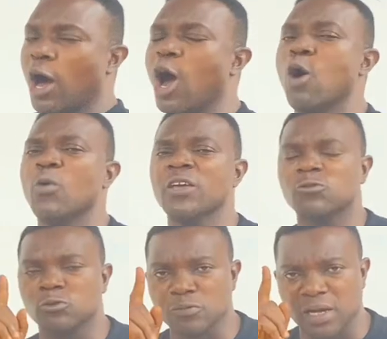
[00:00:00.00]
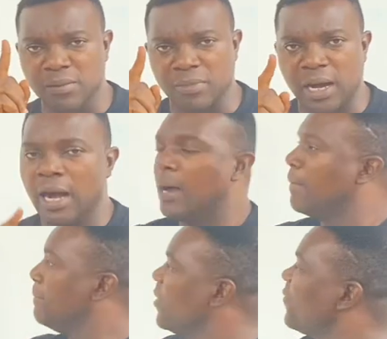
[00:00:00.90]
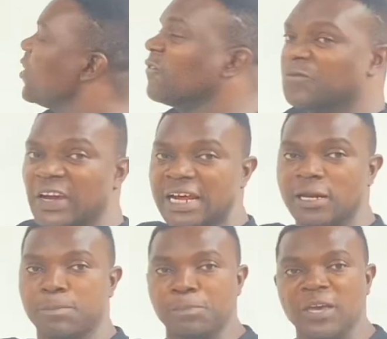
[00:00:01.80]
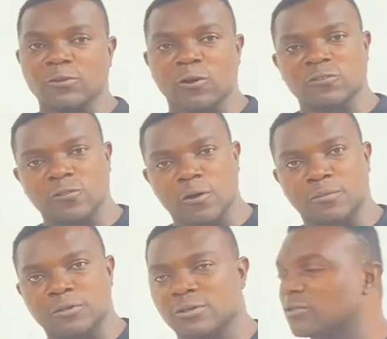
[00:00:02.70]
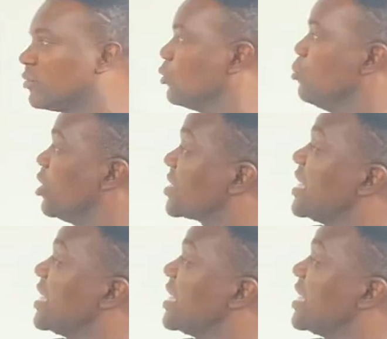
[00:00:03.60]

Always remember, before you finally pick those numbers, you must